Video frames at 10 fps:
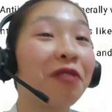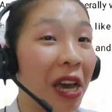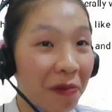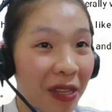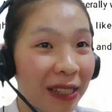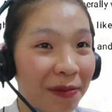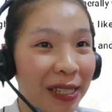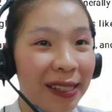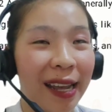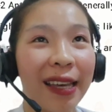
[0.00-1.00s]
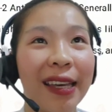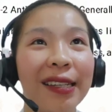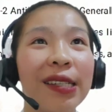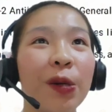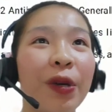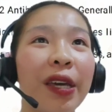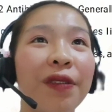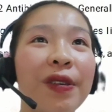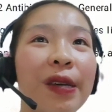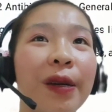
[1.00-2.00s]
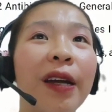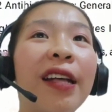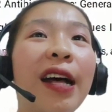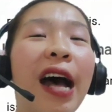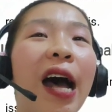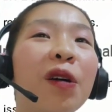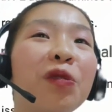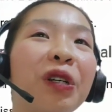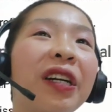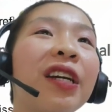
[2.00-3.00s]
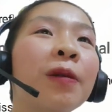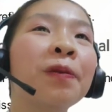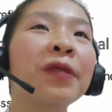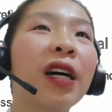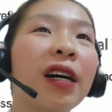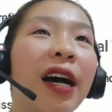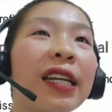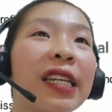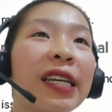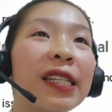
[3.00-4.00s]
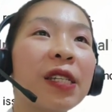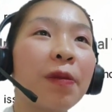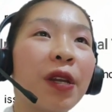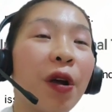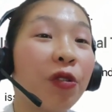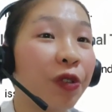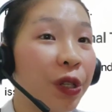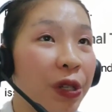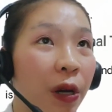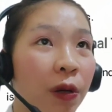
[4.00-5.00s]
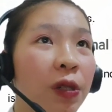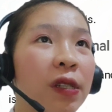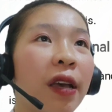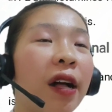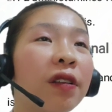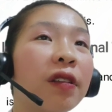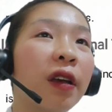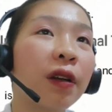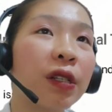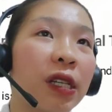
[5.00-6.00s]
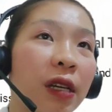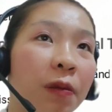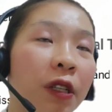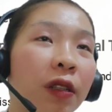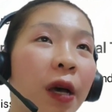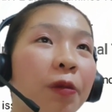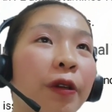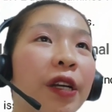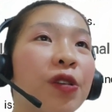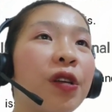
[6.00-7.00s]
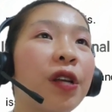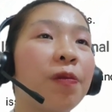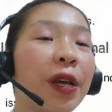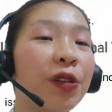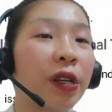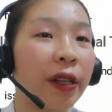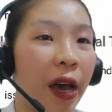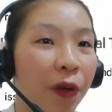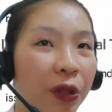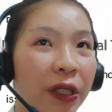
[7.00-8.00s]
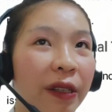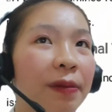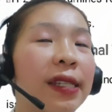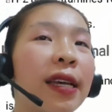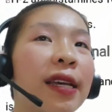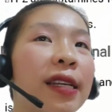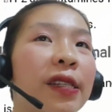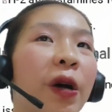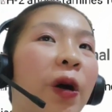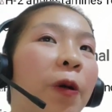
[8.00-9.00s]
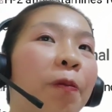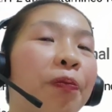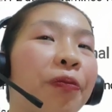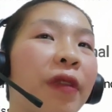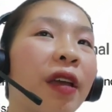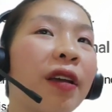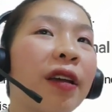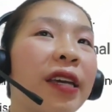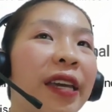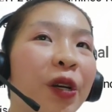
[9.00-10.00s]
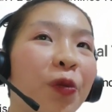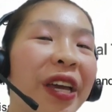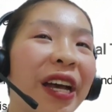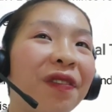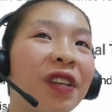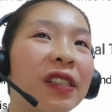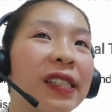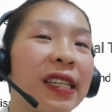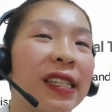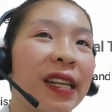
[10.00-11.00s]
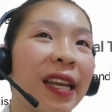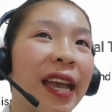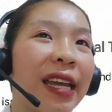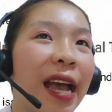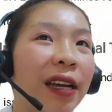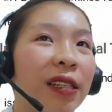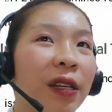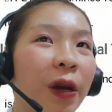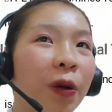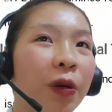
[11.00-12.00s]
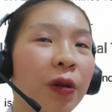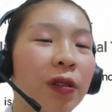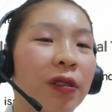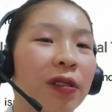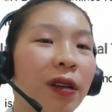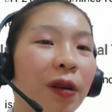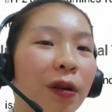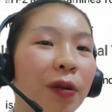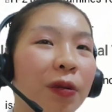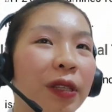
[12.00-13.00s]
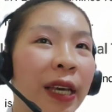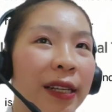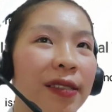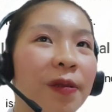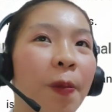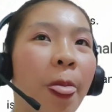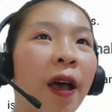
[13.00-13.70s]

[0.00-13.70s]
I'm not mistaken. So we have here our antihistamine overdose, healthcare team collaboration, and patient outcomes. So here we have toxicity and antidote. So yes,